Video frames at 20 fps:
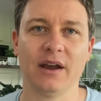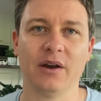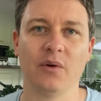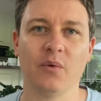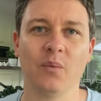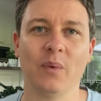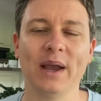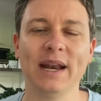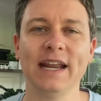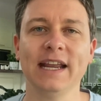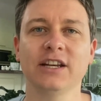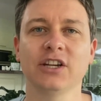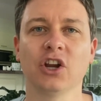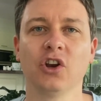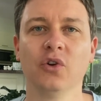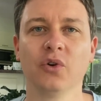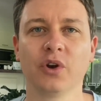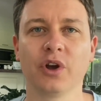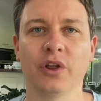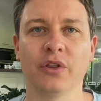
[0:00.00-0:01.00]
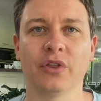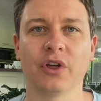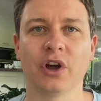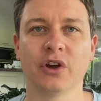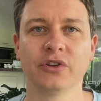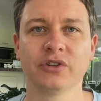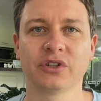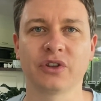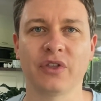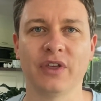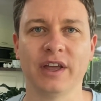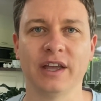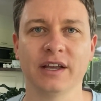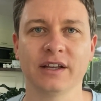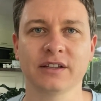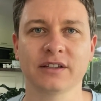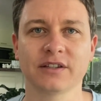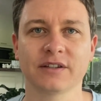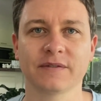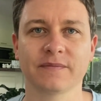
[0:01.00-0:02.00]
We need to look at those
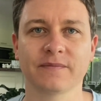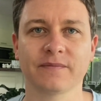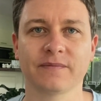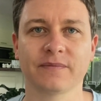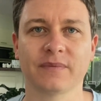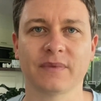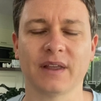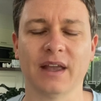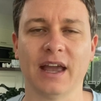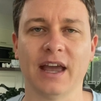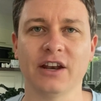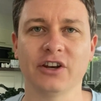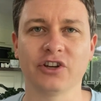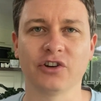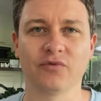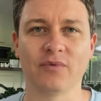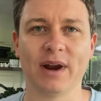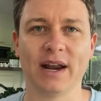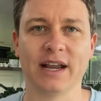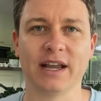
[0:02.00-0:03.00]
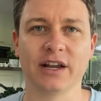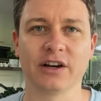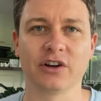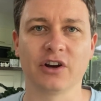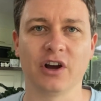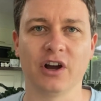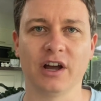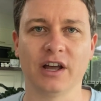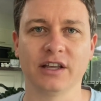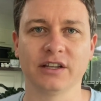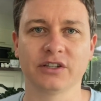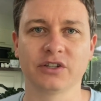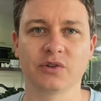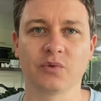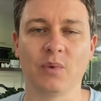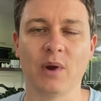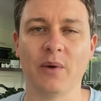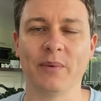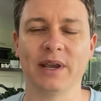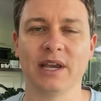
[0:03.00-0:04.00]
things and to recognize
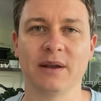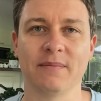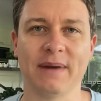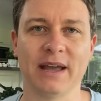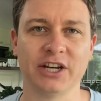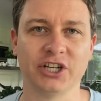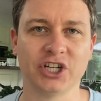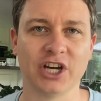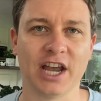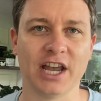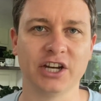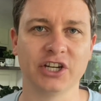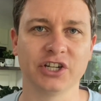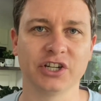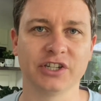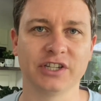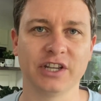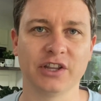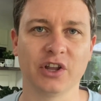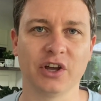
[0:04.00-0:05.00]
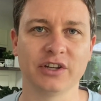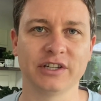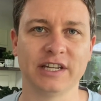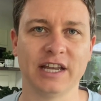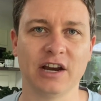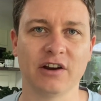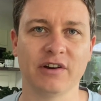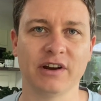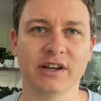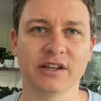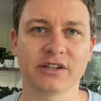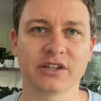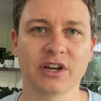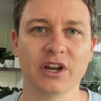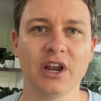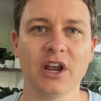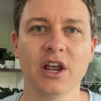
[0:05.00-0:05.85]
where we can make changes in those areas.